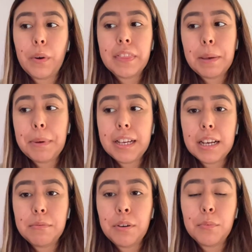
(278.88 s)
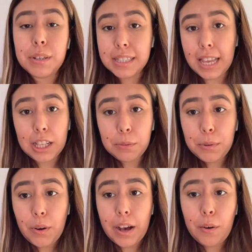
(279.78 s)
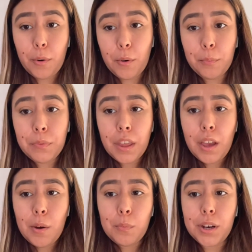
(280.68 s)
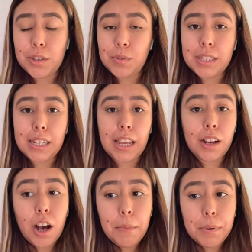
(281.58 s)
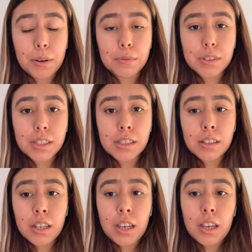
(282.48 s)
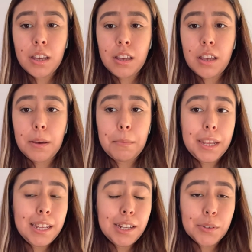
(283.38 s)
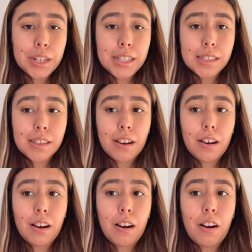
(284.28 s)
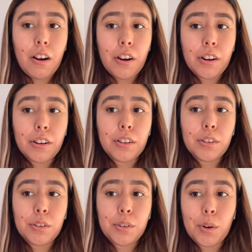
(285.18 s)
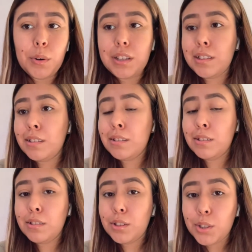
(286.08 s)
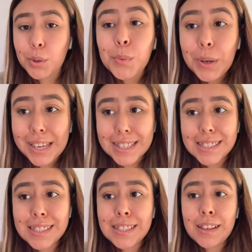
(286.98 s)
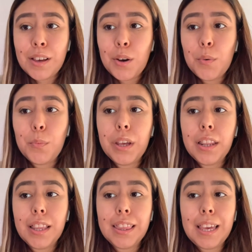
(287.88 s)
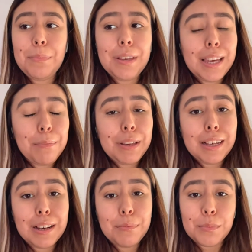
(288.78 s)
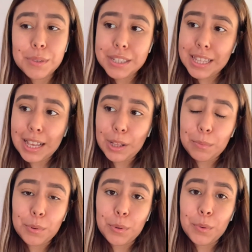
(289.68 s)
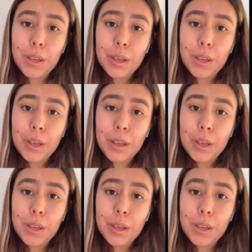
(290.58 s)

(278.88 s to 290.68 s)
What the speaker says: they become recyclable at home while using a compost, many greens are going to waste when they can become recyclable